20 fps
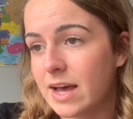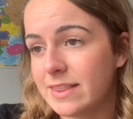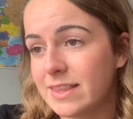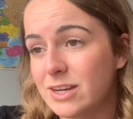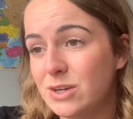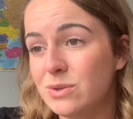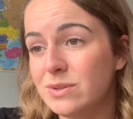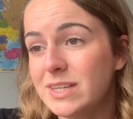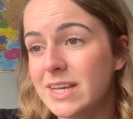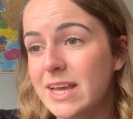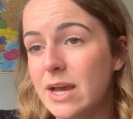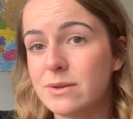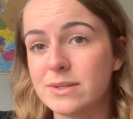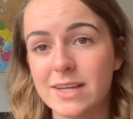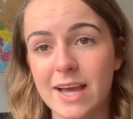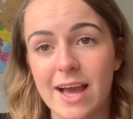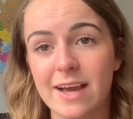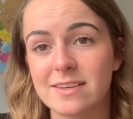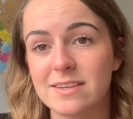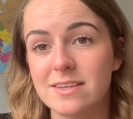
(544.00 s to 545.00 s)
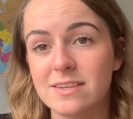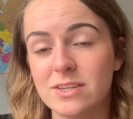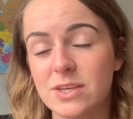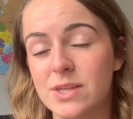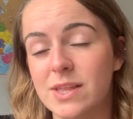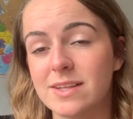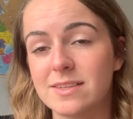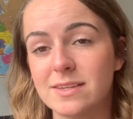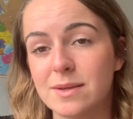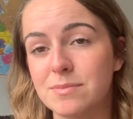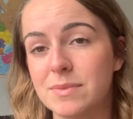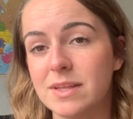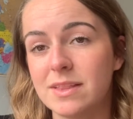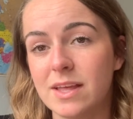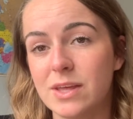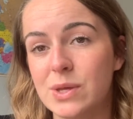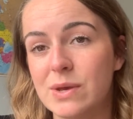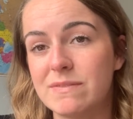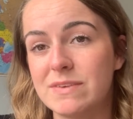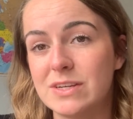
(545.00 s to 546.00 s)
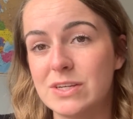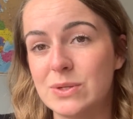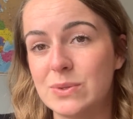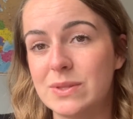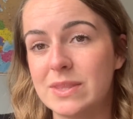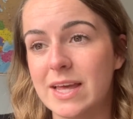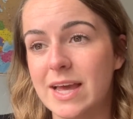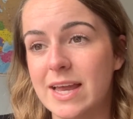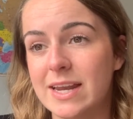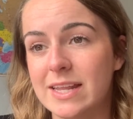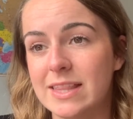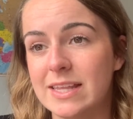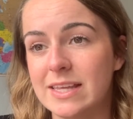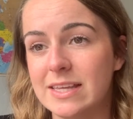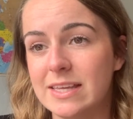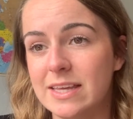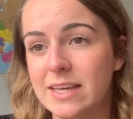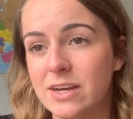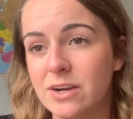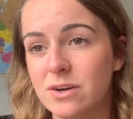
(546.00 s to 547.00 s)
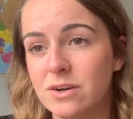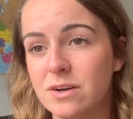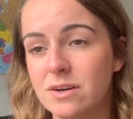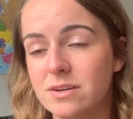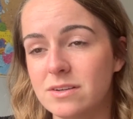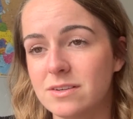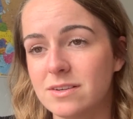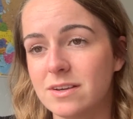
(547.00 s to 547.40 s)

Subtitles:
They don't take out taxes, so that's something that you have to do at the end of the year